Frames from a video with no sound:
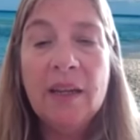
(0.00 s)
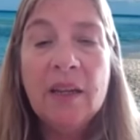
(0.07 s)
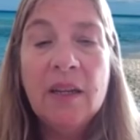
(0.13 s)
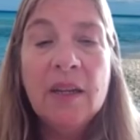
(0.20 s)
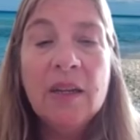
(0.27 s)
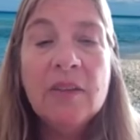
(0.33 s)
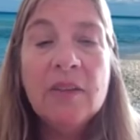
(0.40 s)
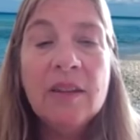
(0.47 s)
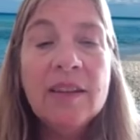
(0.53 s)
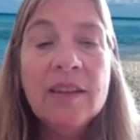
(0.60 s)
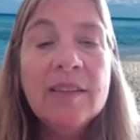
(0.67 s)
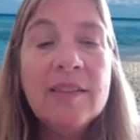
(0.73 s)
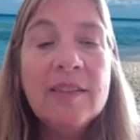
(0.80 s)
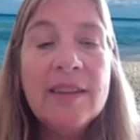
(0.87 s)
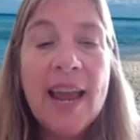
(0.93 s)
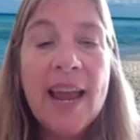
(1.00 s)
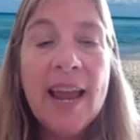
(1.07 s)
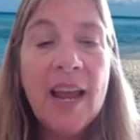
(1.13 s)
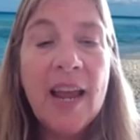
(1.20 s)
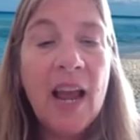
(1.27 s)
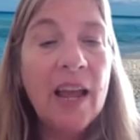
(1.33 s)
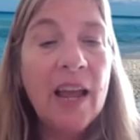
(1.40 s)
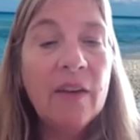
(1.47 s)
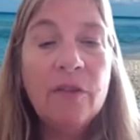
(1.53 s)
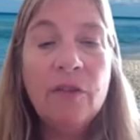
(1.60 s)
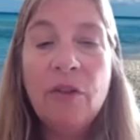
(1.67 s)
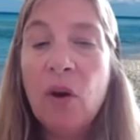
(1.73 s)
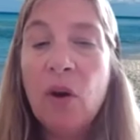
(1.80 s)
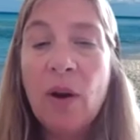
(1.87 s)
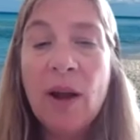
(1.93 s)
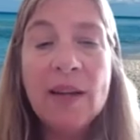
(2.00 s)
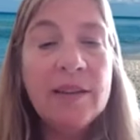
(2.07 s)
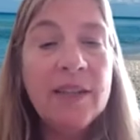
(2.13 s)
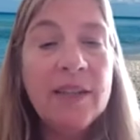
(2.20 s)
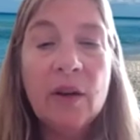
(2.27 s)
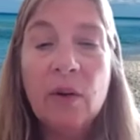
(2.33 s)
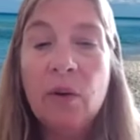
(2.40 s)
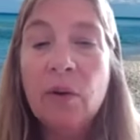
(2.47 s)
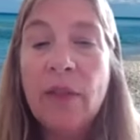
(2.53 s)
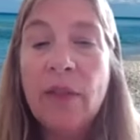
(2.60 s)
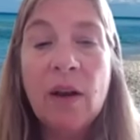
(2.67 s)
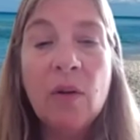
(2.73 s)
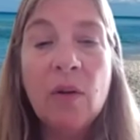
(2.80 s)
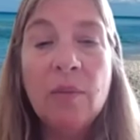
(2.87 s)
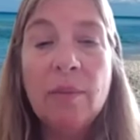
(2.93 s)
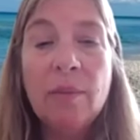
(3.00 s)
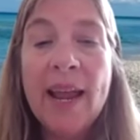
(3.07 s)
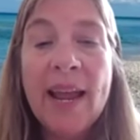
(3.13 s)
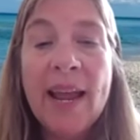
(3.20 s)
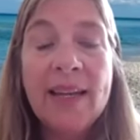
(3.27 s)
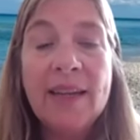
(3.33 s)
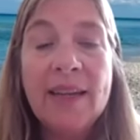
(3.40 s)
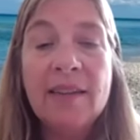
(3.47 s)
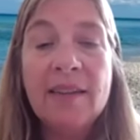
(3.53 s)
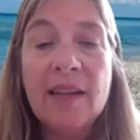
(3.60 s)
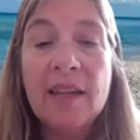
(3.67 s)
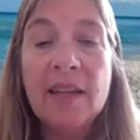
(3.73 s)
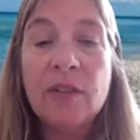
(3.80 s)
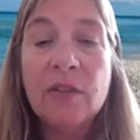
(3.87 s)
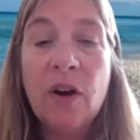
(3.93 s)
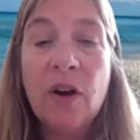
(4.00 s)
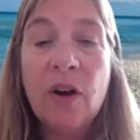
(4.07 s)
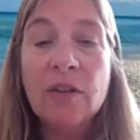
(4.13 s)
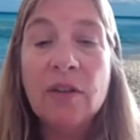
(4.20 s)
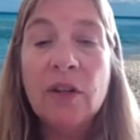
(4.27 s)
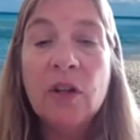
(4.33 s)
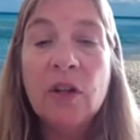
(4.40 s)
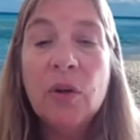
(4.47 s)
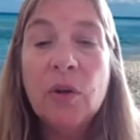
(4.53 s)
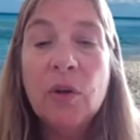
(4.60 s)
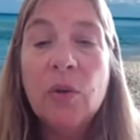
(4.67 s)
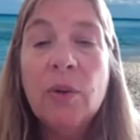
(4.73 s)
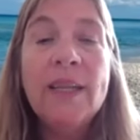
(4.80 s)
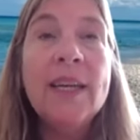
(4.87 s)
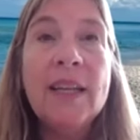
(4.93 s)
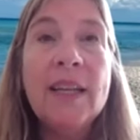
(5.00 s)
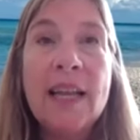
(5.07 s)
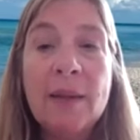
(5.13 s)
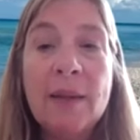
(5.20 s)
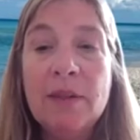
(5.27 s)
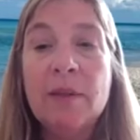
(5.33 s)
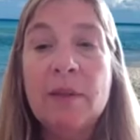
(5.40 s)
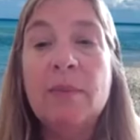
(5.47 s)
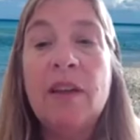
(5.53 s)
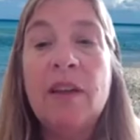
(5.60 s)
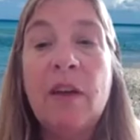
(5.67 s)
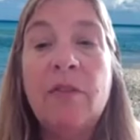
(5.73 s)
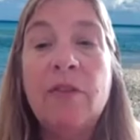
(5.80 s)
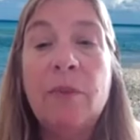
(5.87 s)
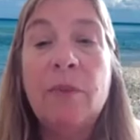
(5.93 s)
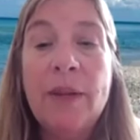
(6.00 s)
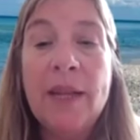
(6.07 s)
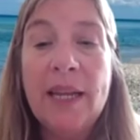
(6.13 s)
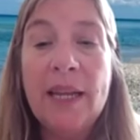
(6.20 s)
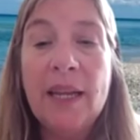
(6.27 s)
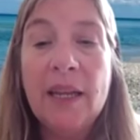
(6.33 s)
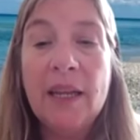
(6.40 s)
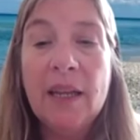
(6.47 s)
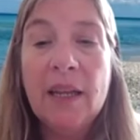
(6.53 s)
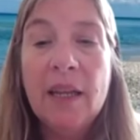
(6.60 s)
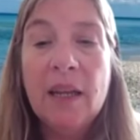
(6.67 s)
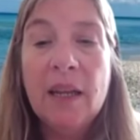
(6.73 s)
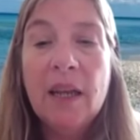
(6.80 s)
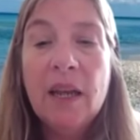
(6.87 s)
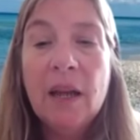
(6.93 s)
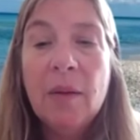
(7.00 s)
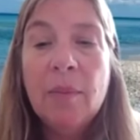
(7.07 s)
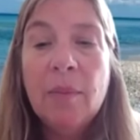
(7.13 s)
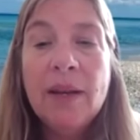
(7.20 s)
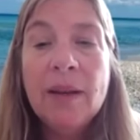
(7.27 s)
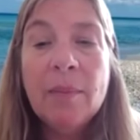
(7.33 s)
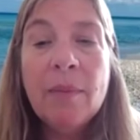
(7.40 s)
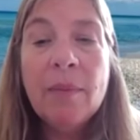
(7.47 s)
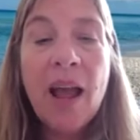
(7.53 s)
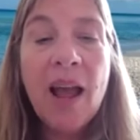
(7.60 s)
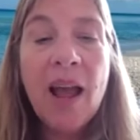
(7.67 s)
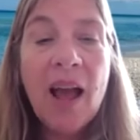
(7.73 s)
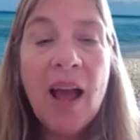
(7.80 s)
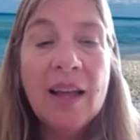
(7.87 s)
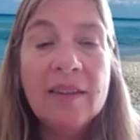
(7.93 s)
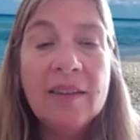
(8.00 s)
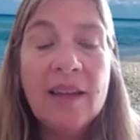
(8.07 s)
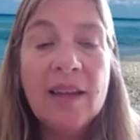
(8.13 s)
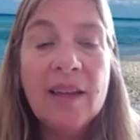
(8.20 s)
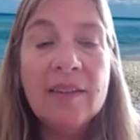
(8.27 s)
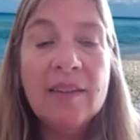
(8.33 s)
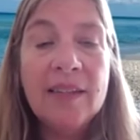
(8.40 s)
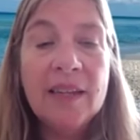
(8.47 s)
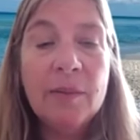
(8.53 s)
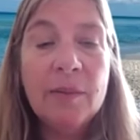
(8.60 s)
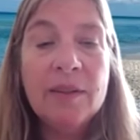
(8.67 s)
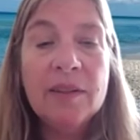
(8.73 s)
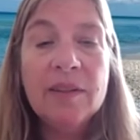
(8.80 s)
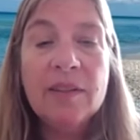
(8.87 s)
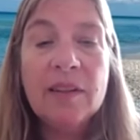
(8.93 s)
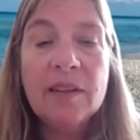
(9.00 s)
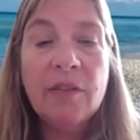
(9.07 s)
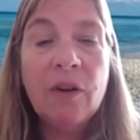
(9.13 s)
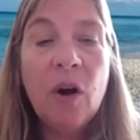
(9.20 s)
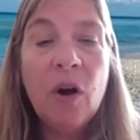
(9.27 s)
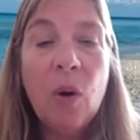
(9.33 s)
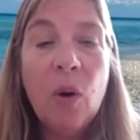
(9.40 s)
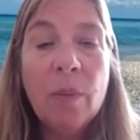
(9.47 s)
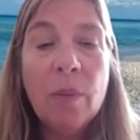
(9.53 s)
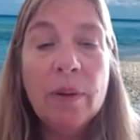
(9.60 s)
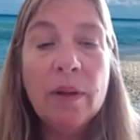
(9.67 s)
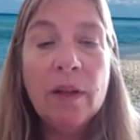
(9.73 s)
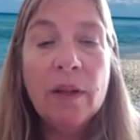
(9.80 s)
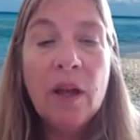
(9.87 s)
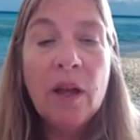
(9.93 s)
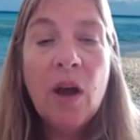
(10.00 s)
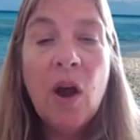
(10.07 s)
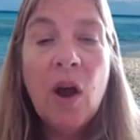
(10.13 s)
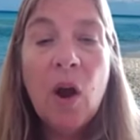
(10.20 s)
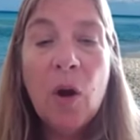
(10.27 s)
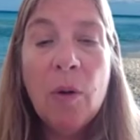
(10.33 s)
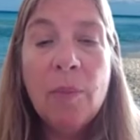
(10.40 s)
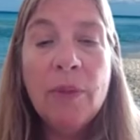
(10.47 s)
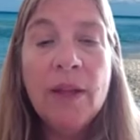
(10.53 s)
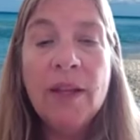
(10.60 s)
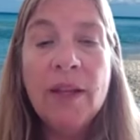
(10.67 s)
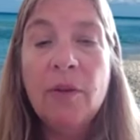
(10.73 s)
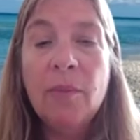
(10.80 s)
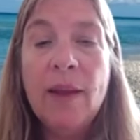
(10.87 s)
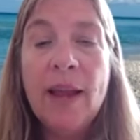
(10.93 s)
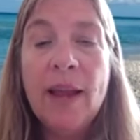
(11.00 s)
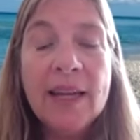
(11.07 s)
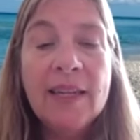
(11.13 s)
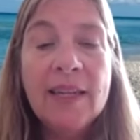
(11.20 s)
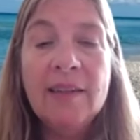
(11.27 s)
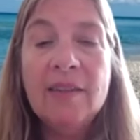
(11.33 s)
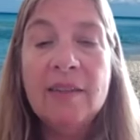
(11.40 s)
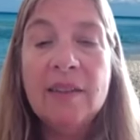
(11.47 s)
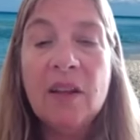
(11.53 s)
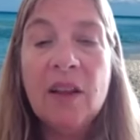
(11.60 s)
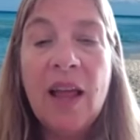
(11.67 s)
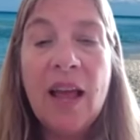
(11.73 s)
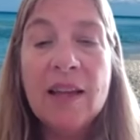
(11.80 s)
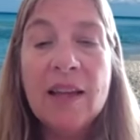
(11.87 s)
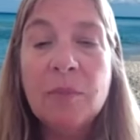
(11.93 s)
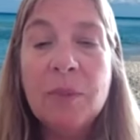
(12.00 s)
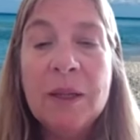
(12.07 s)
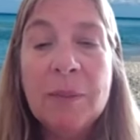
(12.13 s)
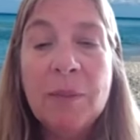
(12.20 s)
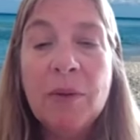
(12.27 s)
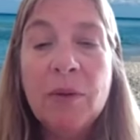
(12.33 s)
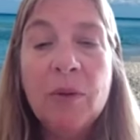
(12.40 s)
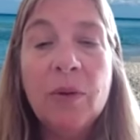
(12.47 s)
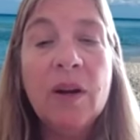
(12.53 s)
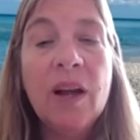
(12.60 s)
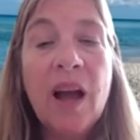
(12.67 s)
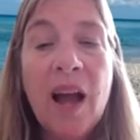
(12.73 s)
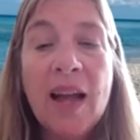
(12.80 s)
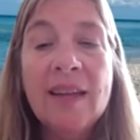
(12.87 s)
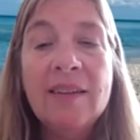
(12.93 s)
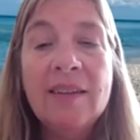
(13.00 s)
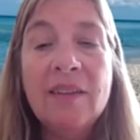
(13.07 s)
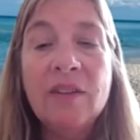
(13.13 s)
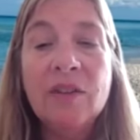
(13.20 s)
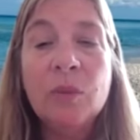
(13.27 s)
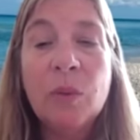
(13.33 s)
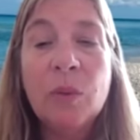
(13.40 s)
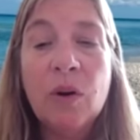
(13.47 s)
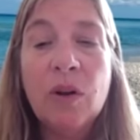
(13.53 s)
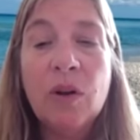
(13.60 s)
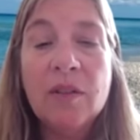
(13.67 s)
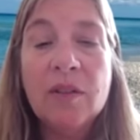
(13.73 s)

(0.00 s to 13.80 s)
To this day, I have no idea who that old man is as far as who he claims himself to be. But in my eyes, I see him as a sign of hope. Hope that humanity still has people who are kind in this world.